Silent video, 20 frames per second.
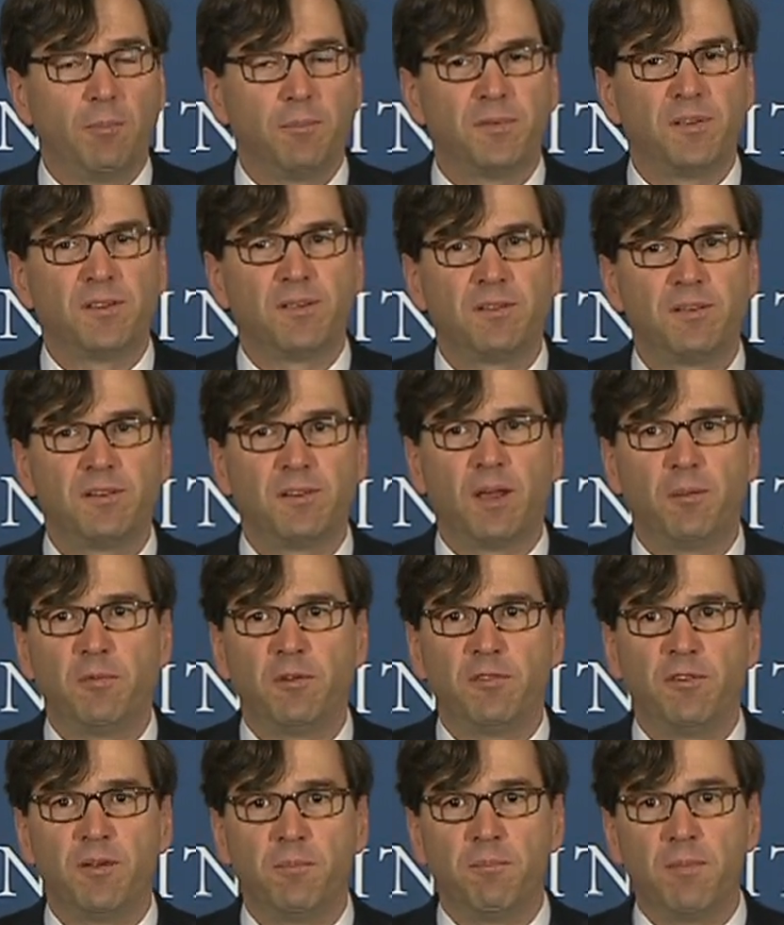Some
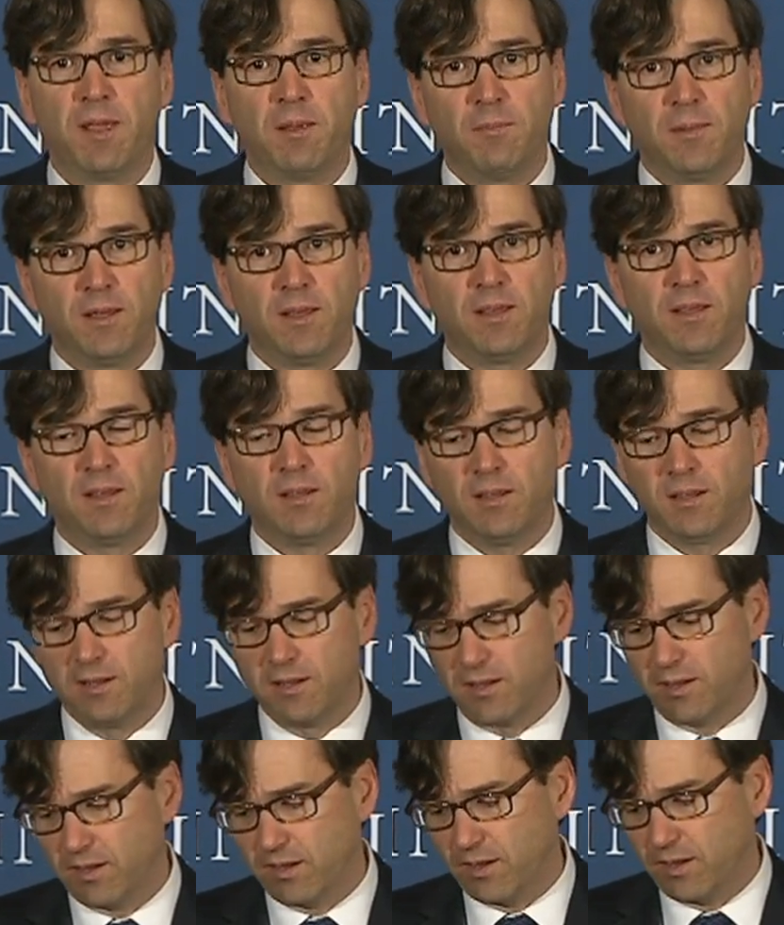of it may be
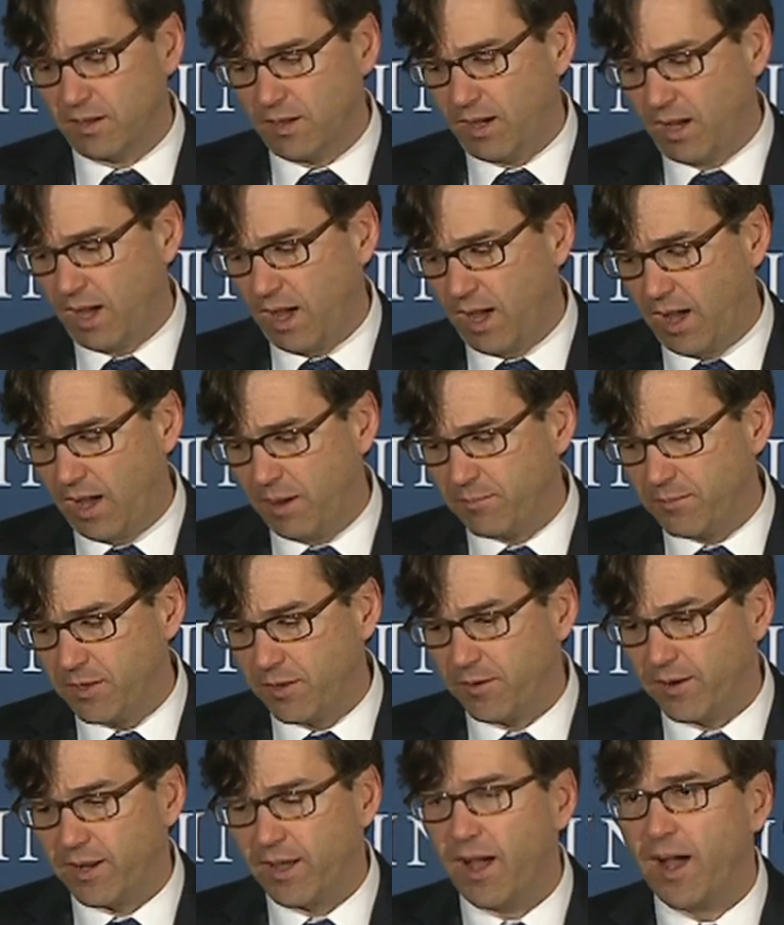
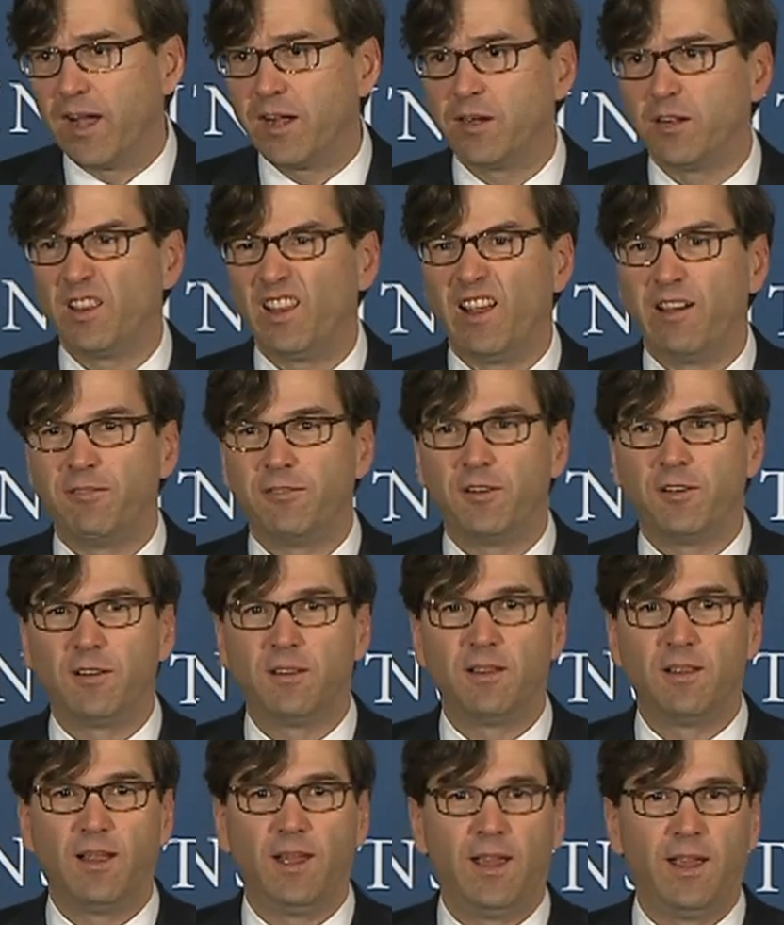at a higher level,
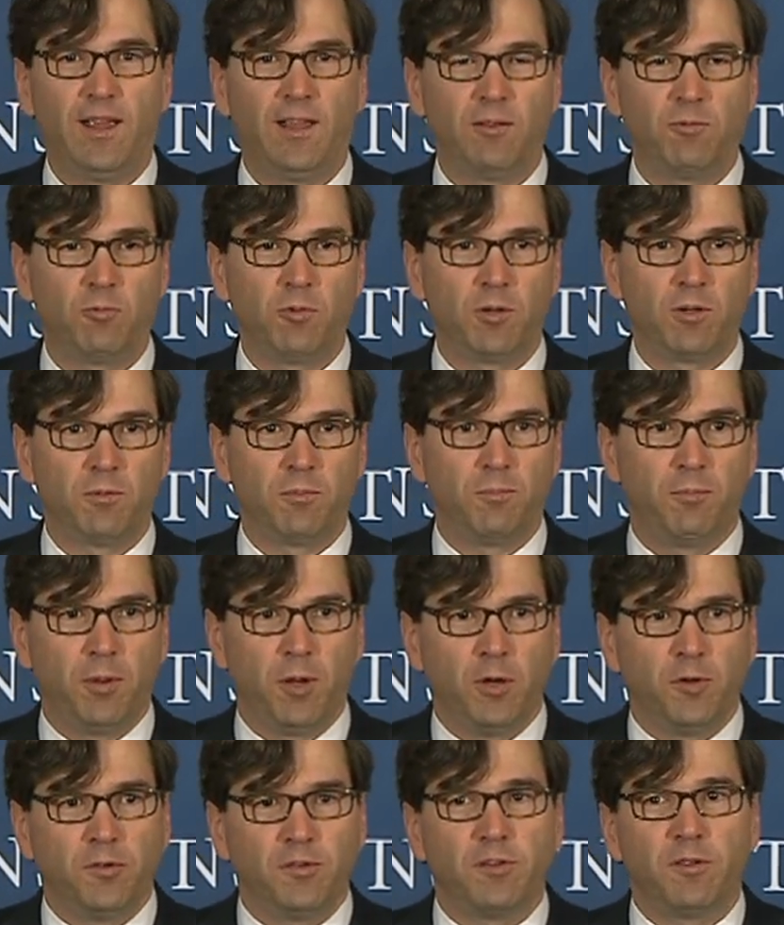and we'll
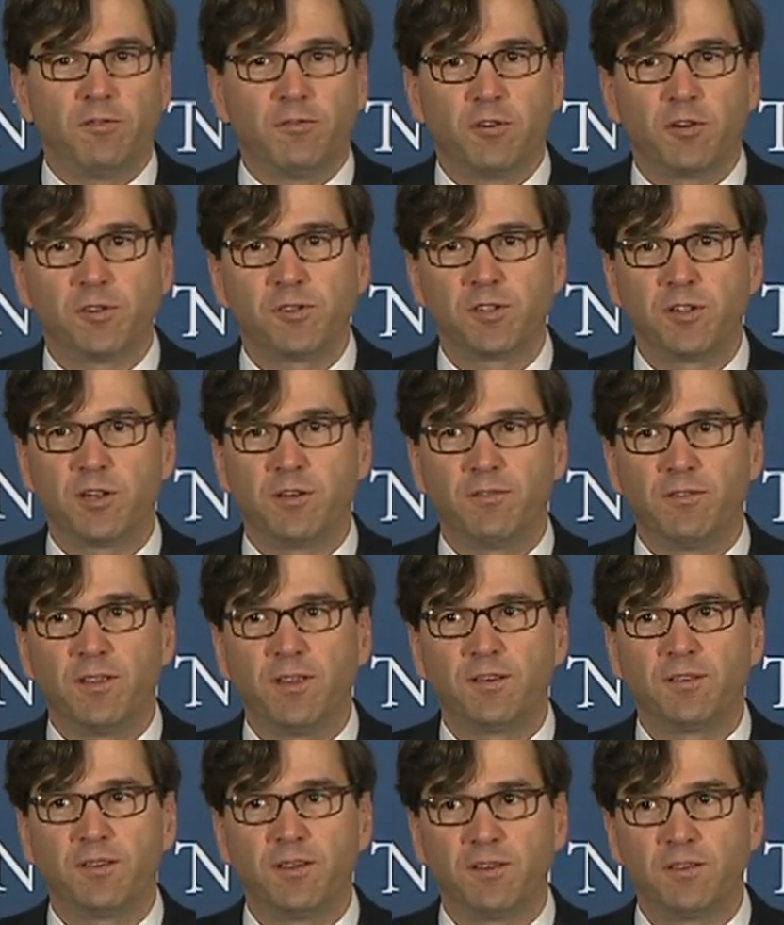post a version of
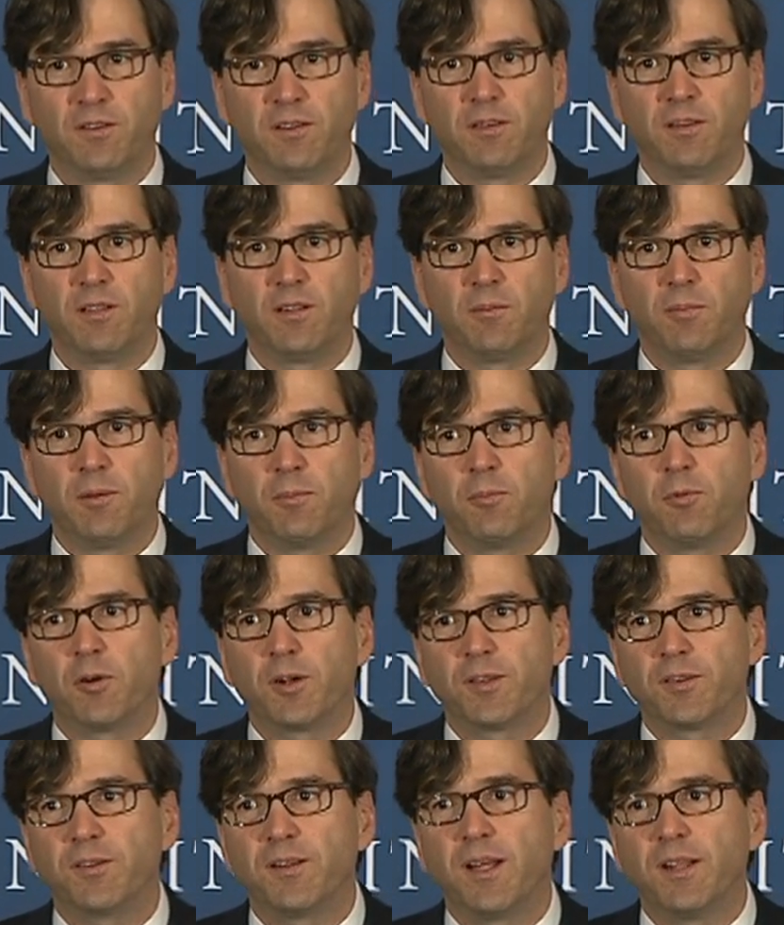this that's a little bit more
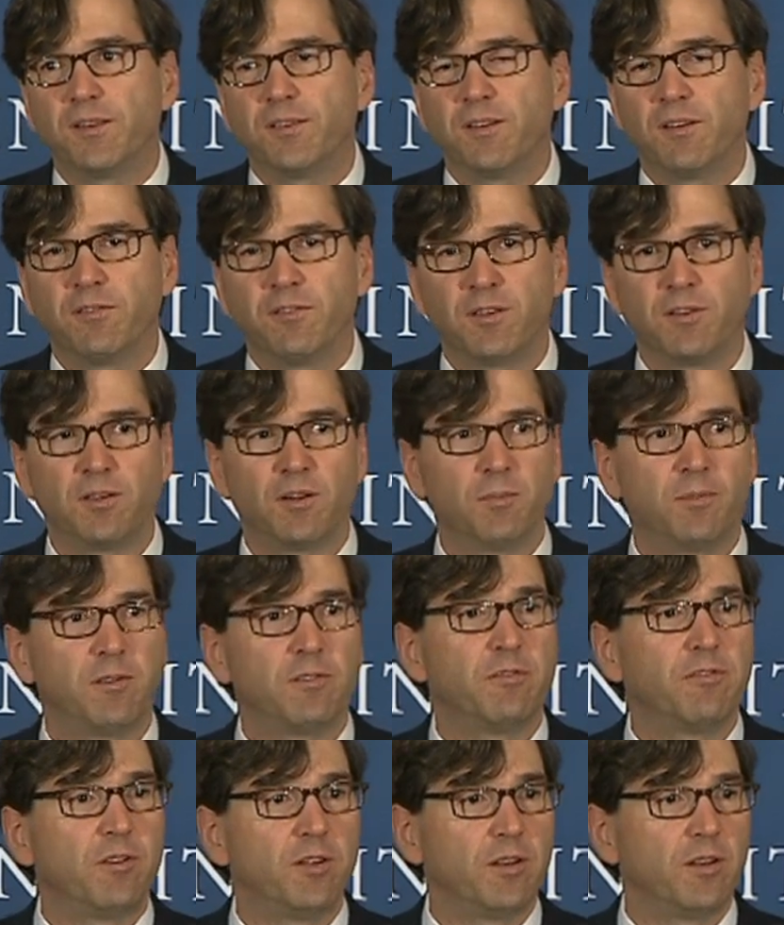extensive in terms
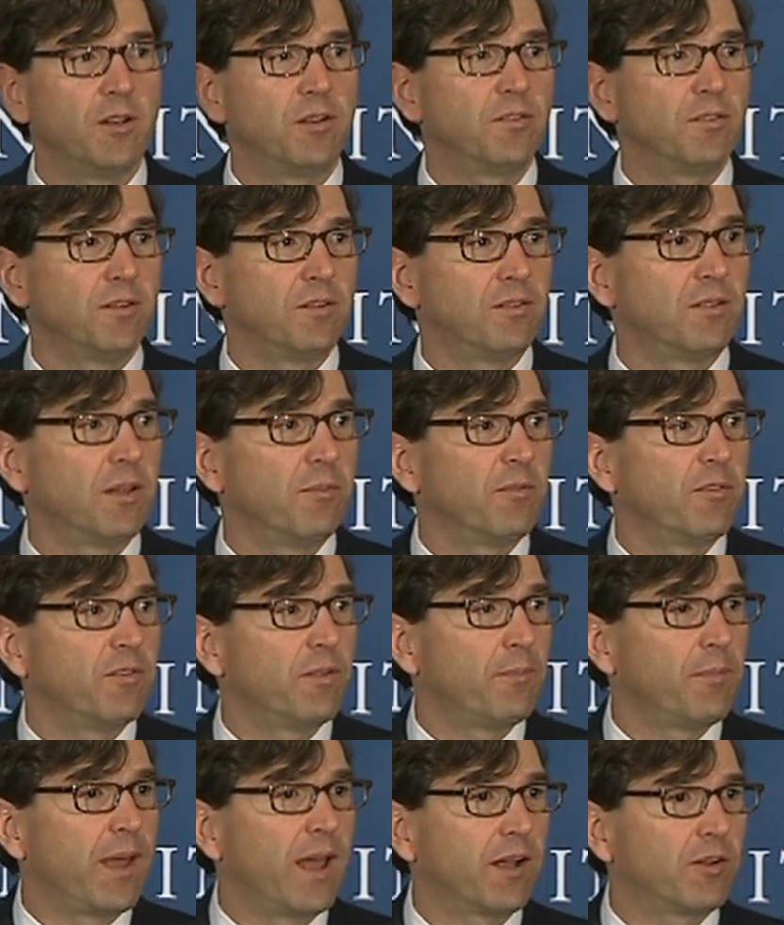of footnotes and some of
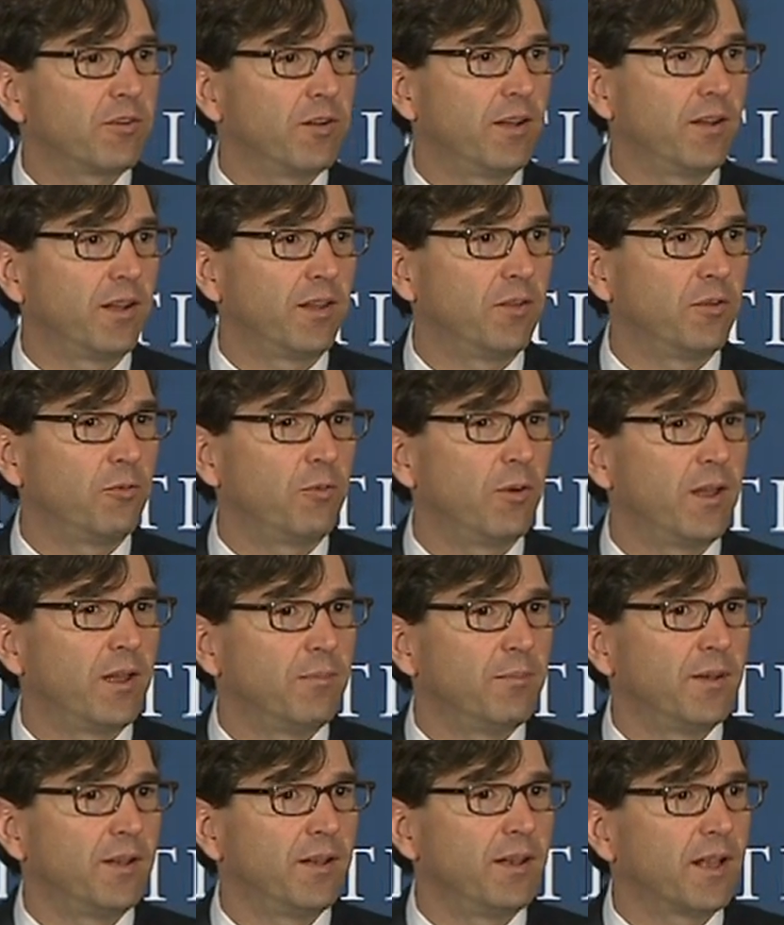the background on the
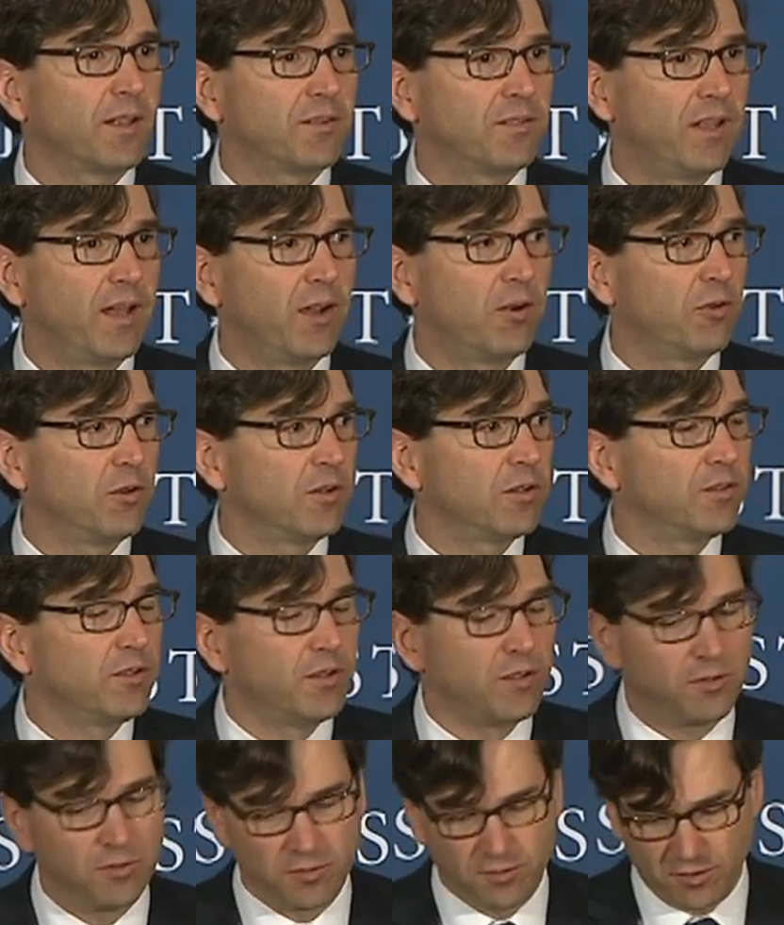web in the next hour or
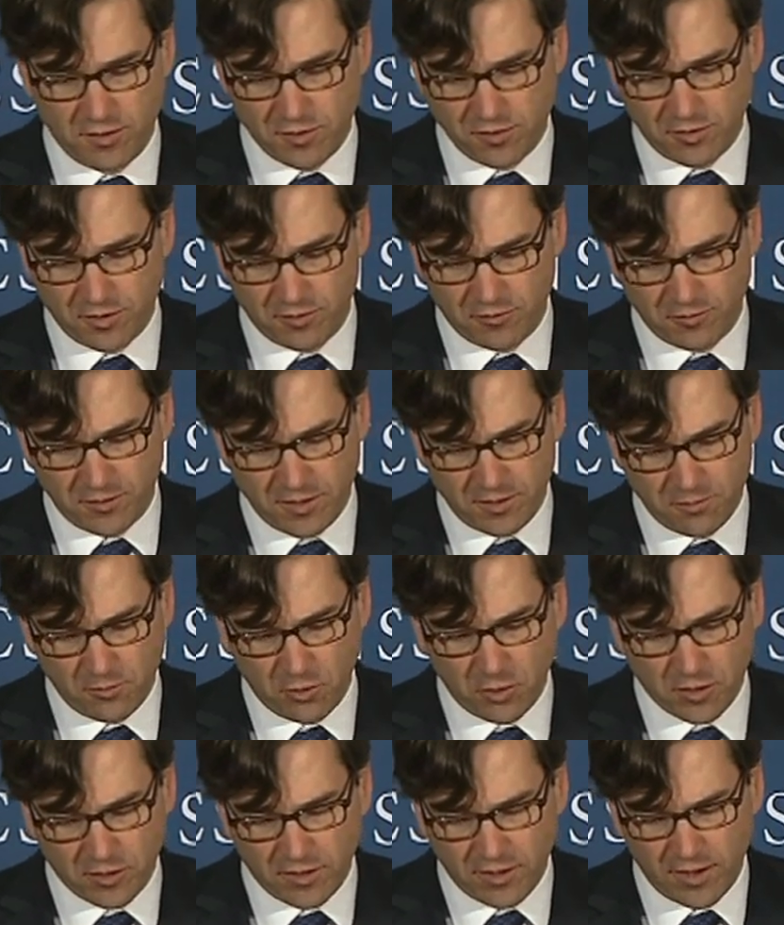two, so you can read
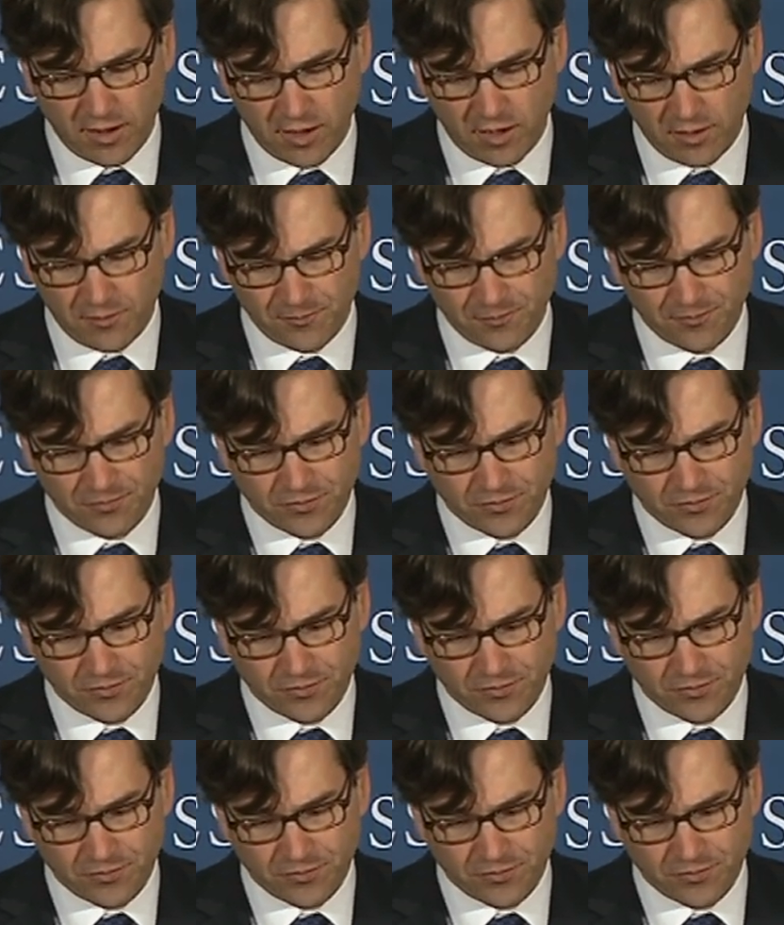more there.